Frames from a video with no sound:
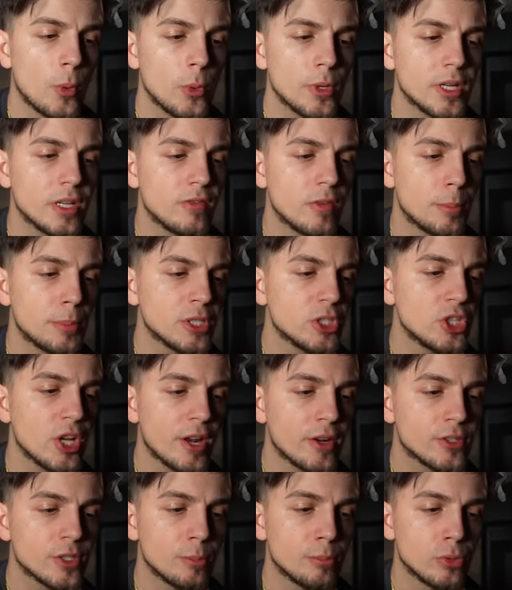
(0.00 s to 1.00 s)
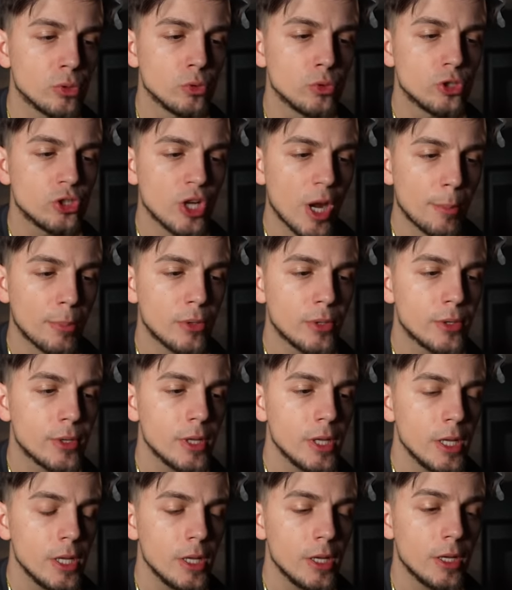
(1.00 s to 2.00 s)
I want to give a big shout out to Bruce Shepherd.
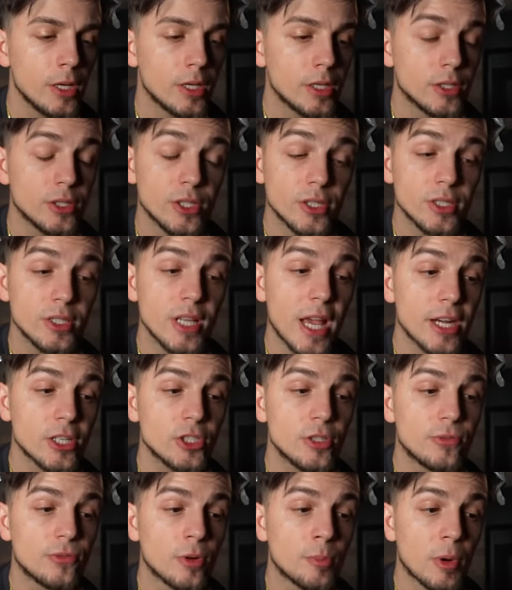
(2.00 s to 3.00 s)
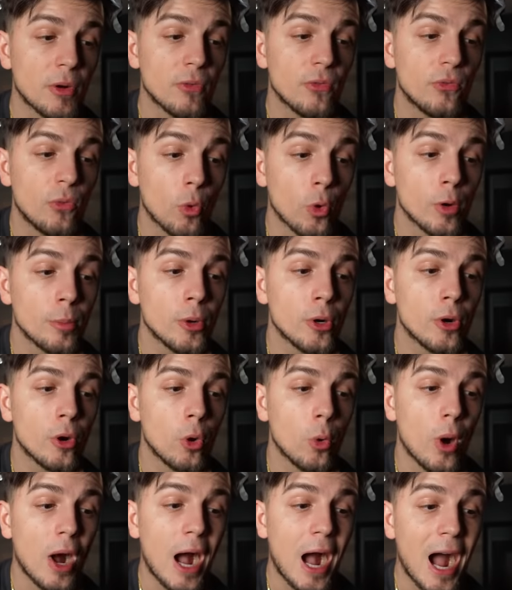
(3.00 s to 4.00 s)
This is actually from a former
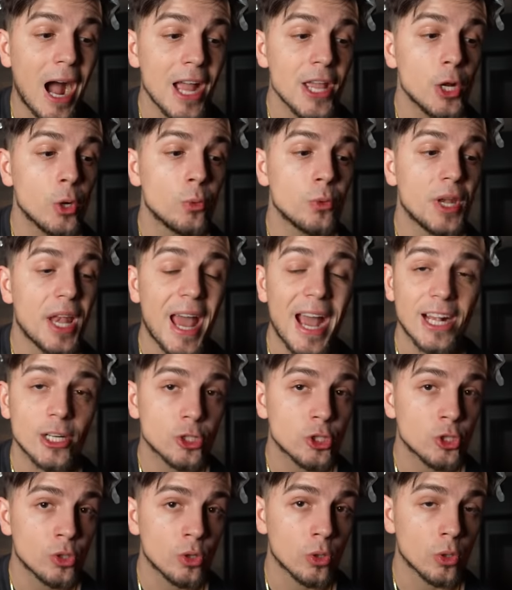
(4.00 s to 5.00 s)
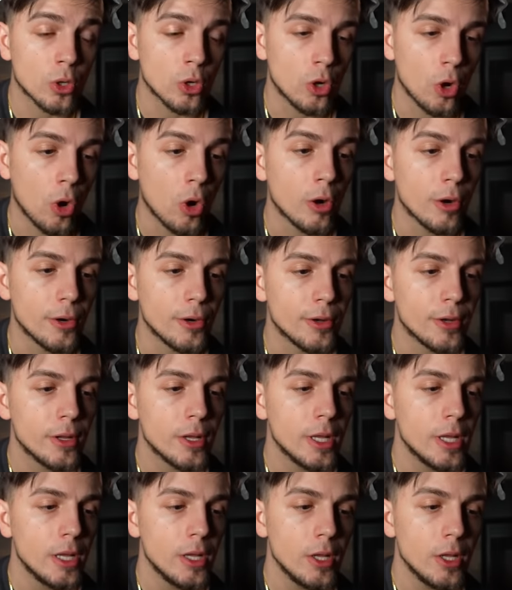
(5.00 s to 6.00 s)
Ohio National Guard.
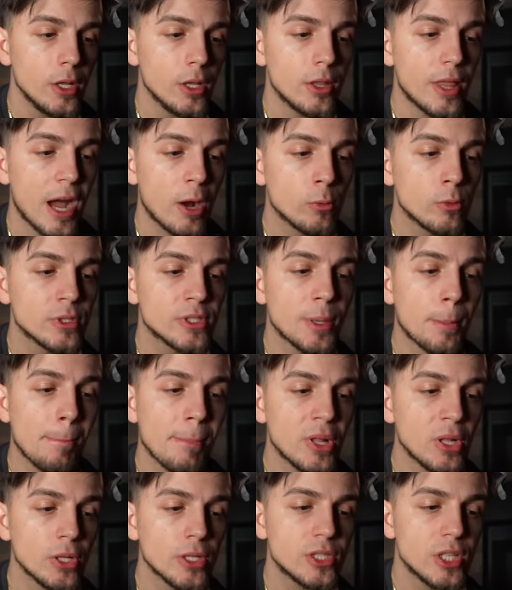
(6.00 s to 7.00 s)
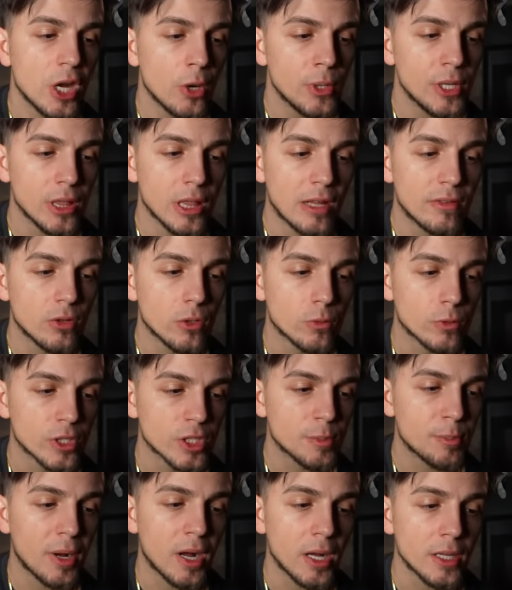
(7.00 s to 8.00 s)
That was a military level
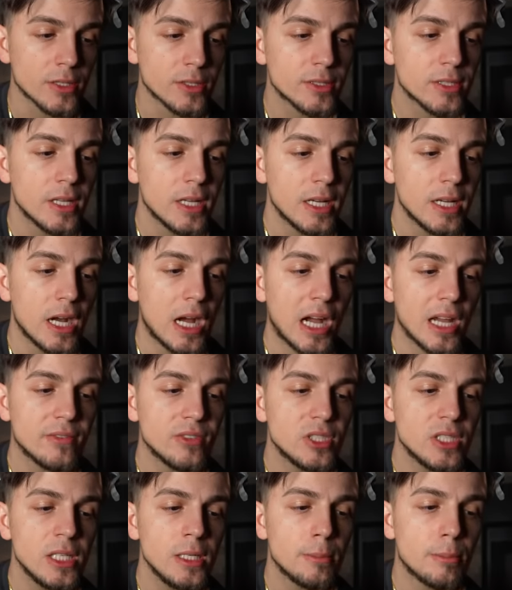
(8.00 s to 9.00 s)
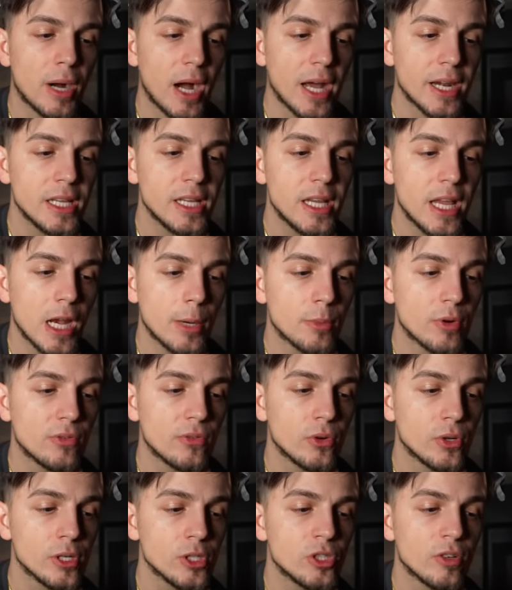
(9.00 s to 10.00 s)
response. I've seen body camera
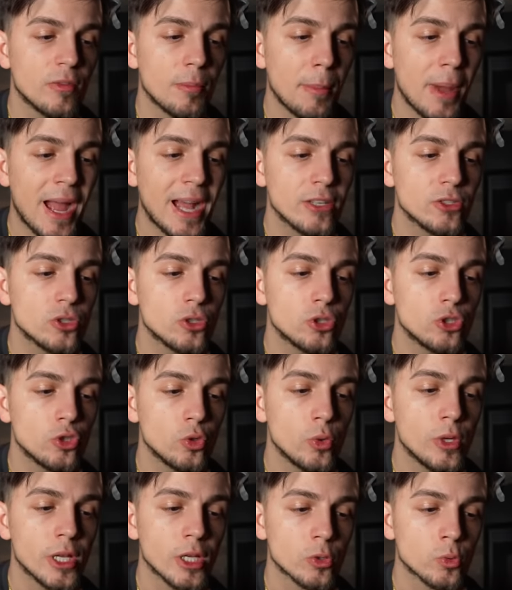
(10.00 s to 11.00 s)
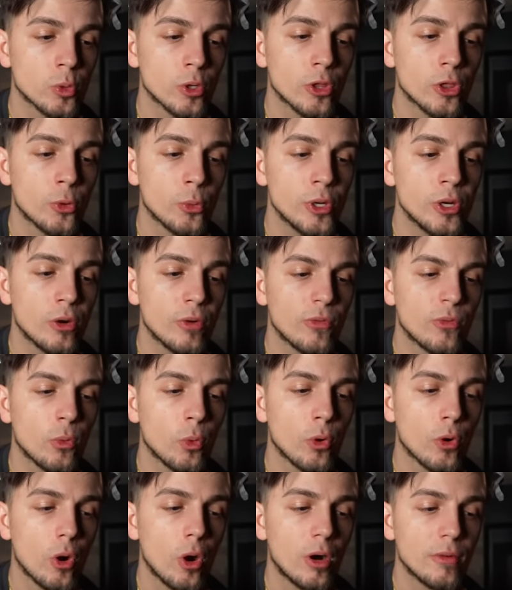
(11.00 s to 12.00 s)
footage of mass shootings where 3 or
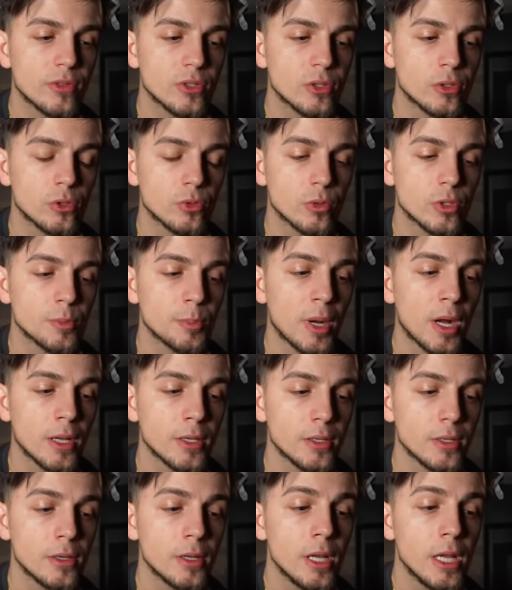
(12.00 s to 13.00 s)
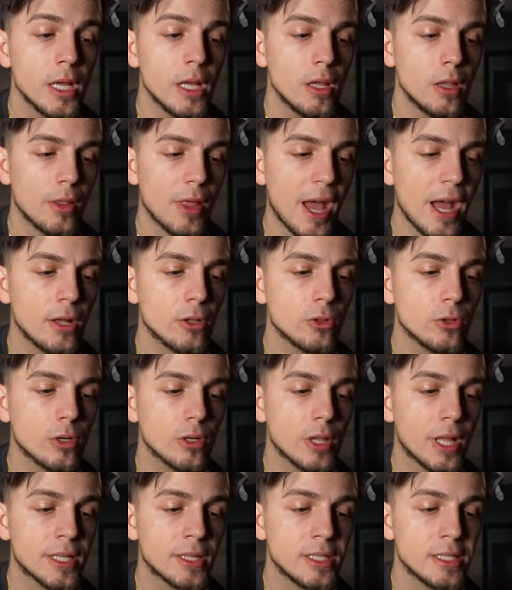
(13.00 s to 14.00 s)
4 officers responded. That
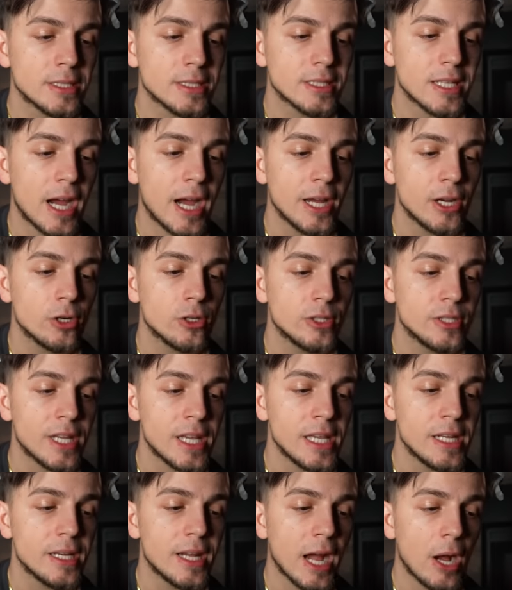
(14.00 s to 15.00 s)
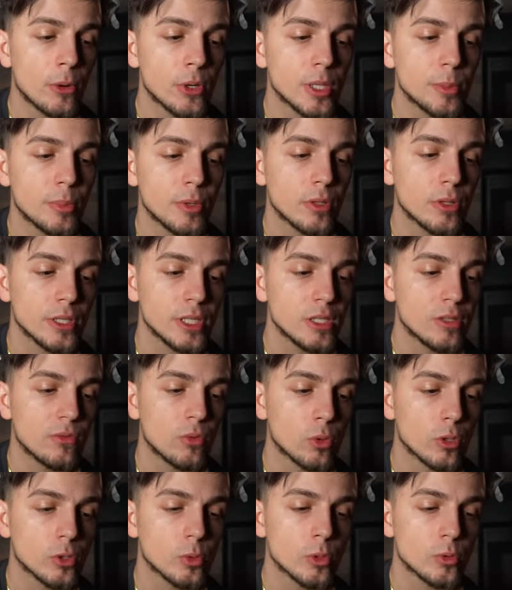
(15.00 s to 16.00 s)
looked like the entire Dade County police
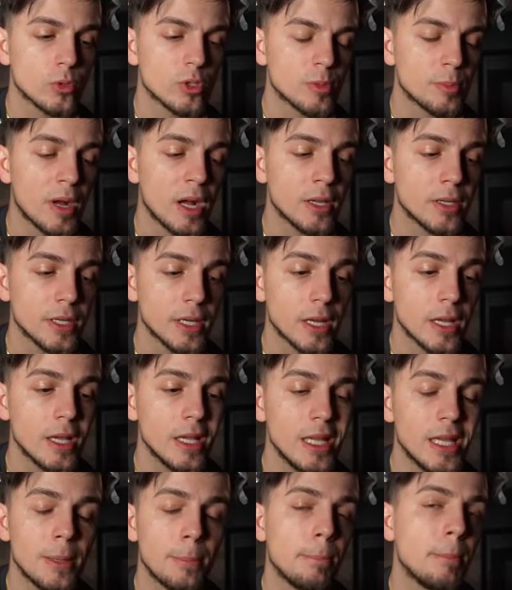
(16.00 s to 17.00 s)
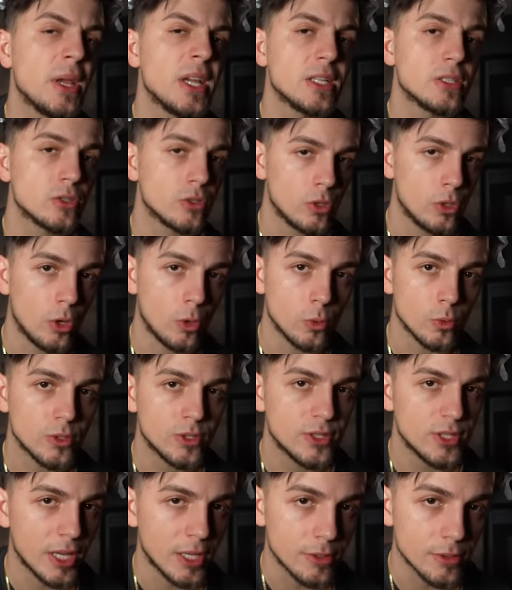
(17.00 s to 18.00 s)
force was responding. It makes no
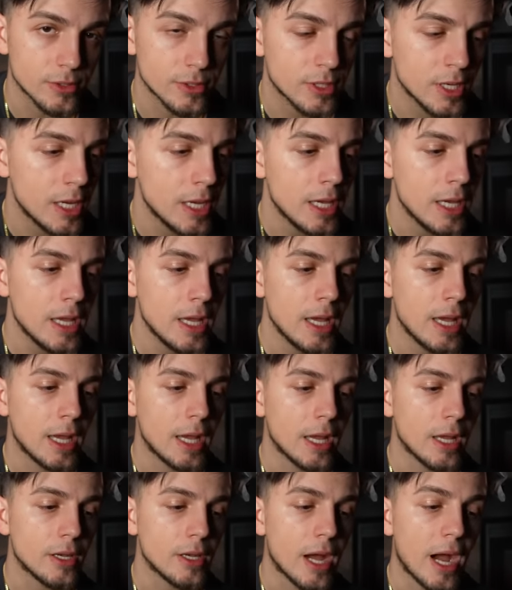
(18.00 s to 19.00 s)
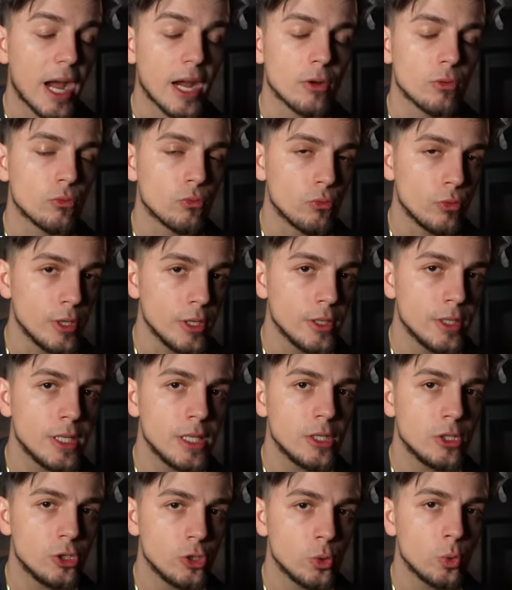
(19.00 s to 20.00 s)
sense. And I
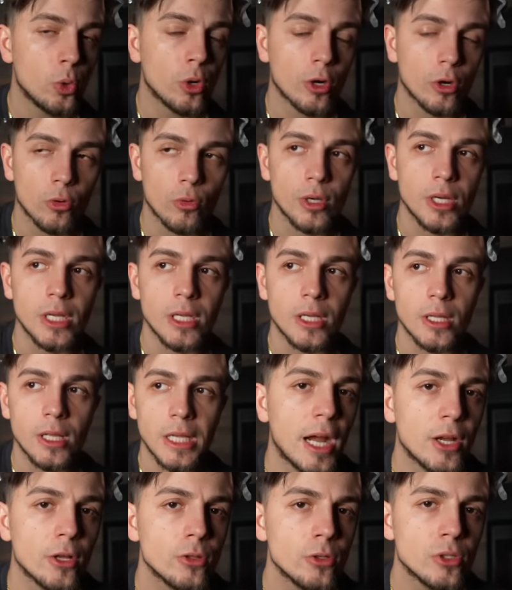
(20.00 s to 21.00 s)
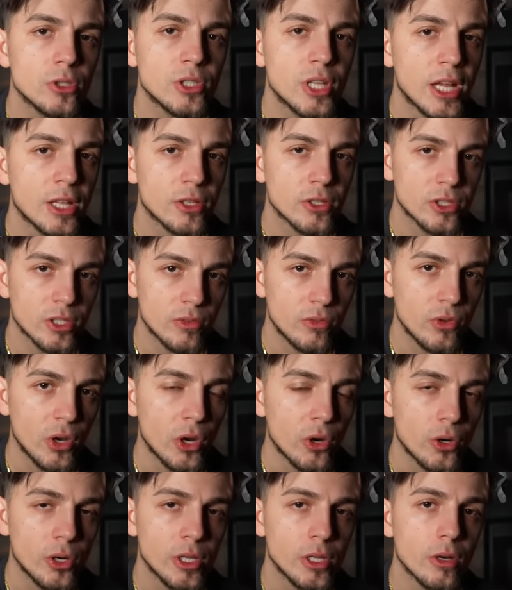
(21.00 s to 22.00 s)
really do agree. I understand the
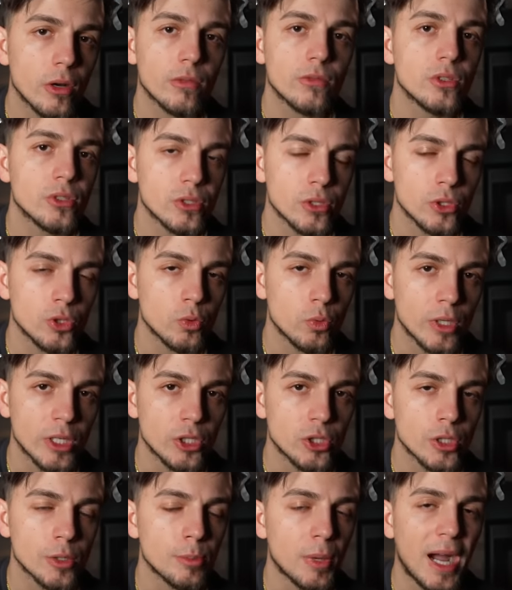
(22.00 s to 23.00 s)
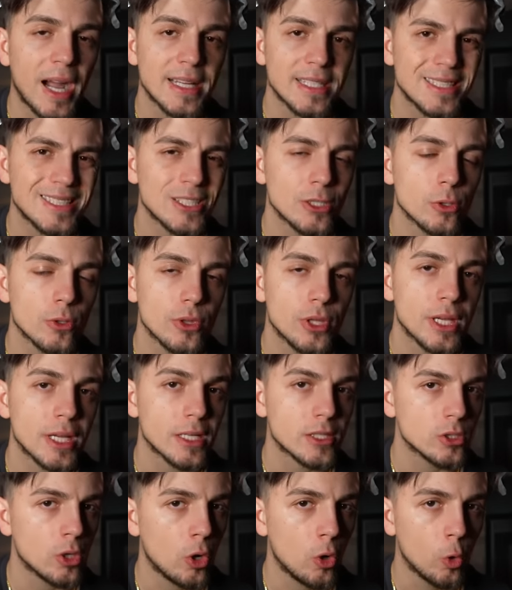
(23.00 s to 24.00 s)
severity of the situation, but I still think
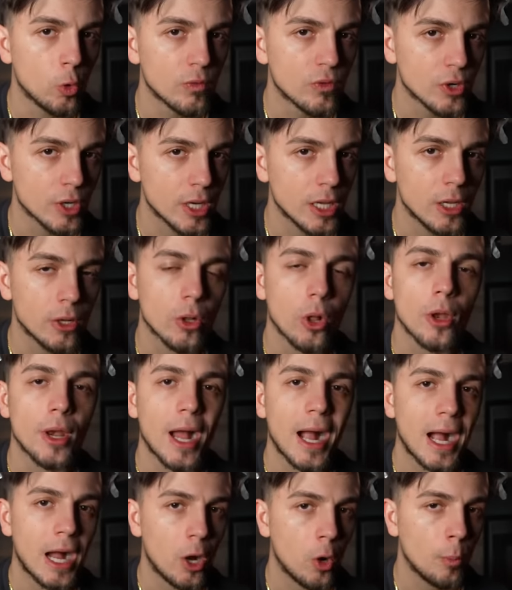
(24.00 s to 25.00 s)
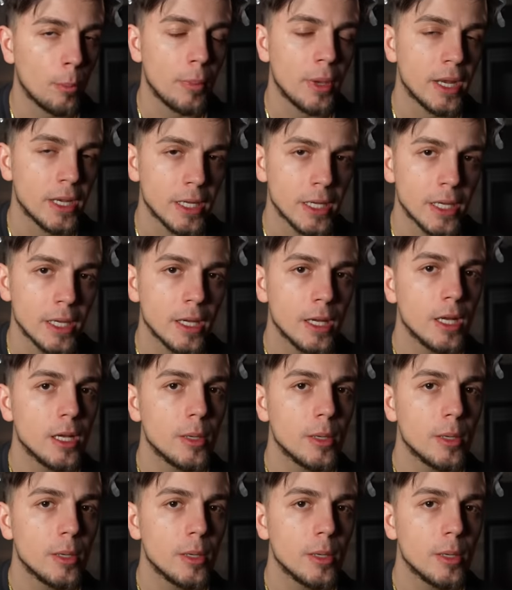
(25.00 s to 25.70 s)
it's overkill on how many